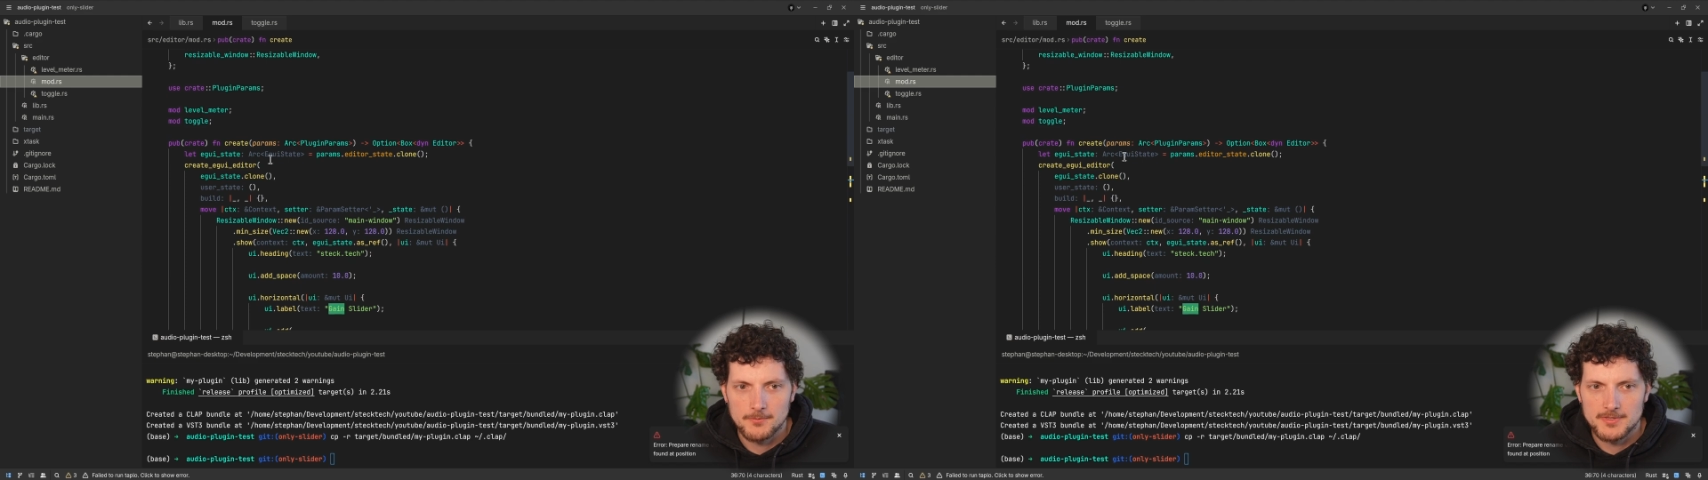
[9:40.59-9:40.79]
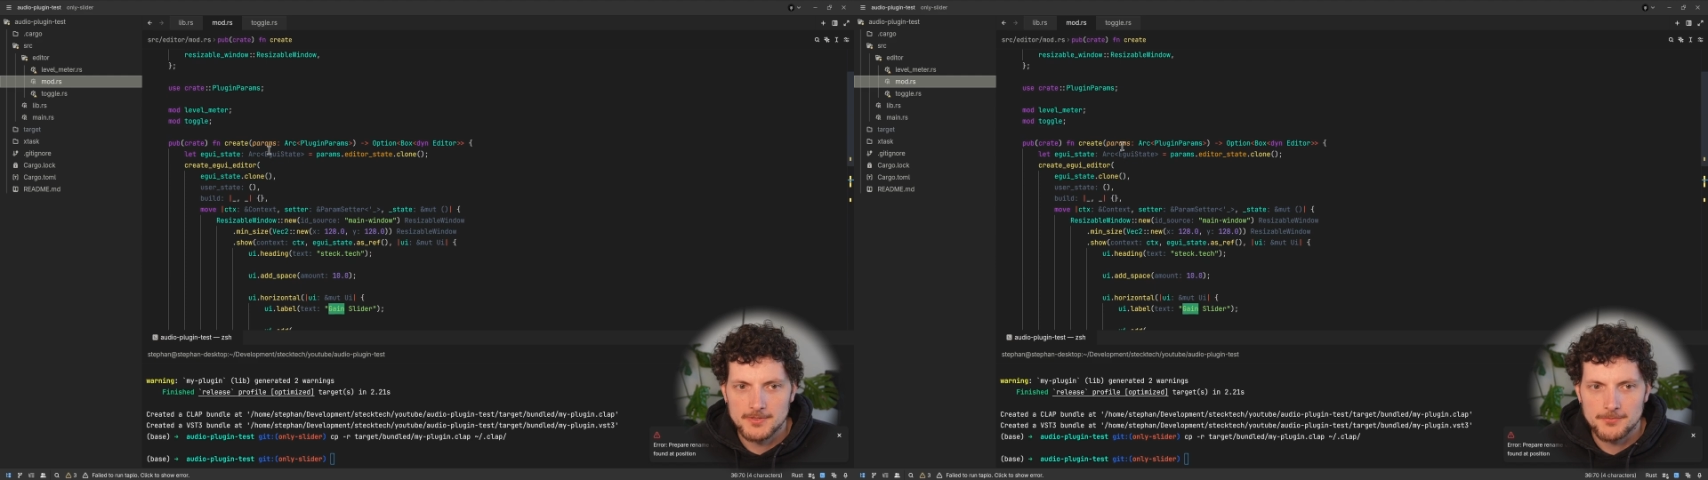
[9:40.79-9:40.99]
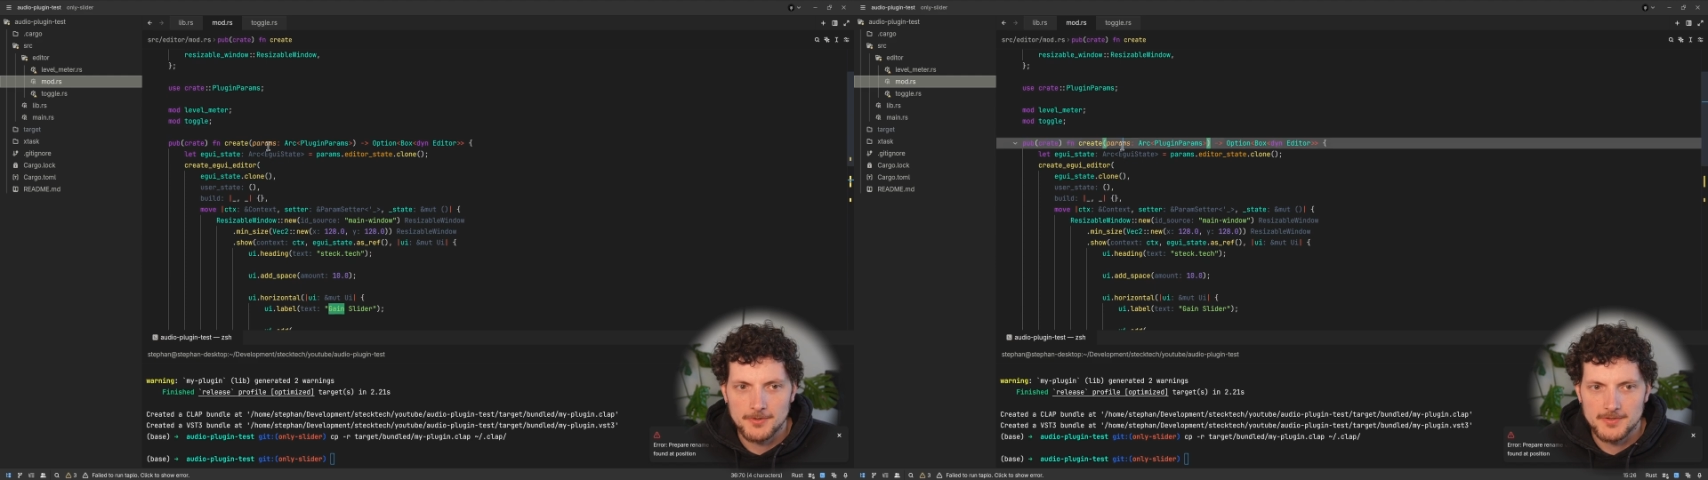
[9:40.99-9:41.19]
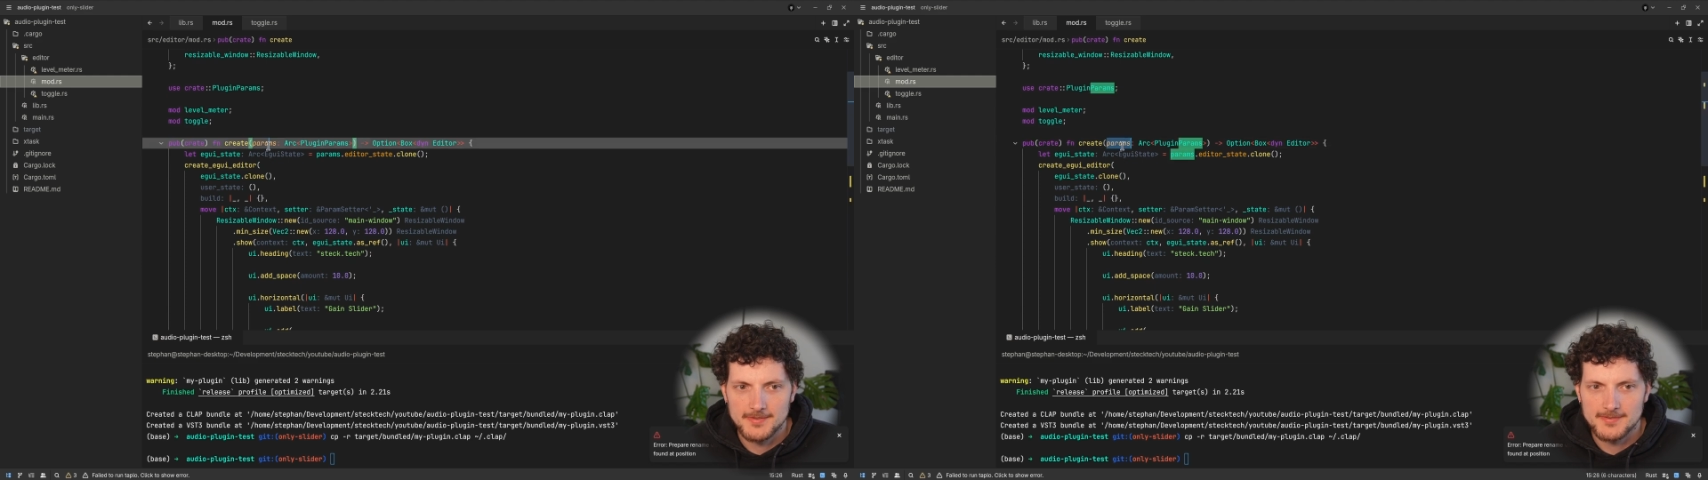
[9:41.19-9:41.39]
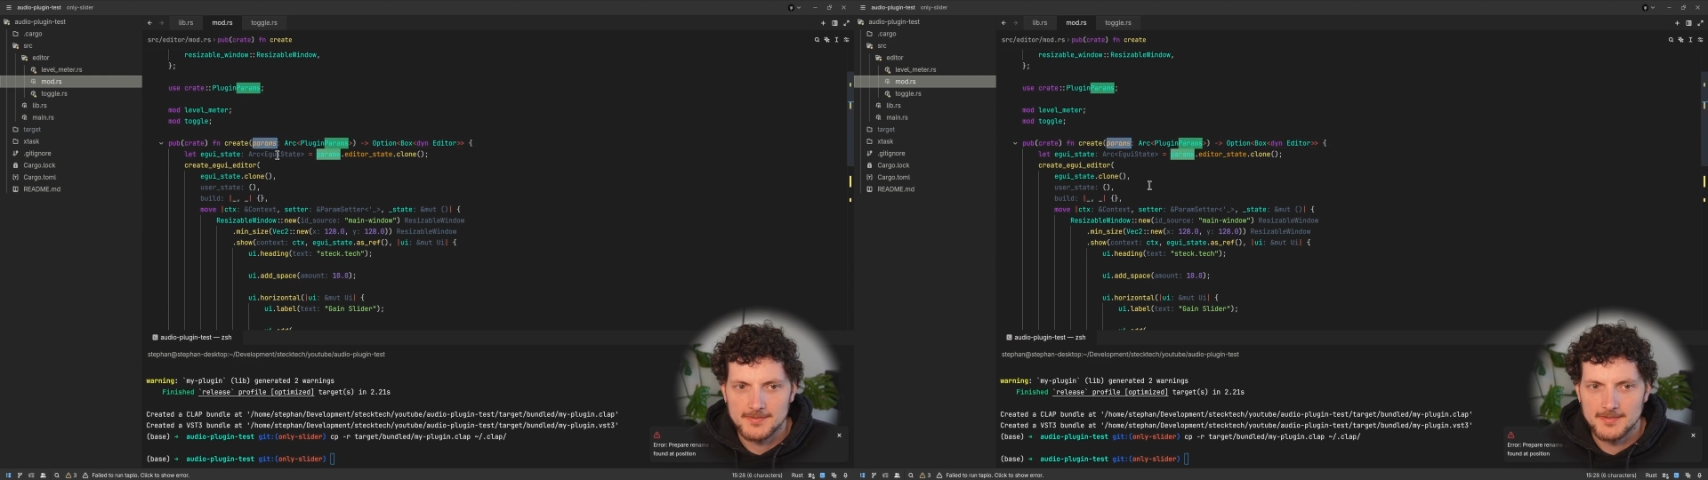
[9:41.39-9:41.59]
we did for this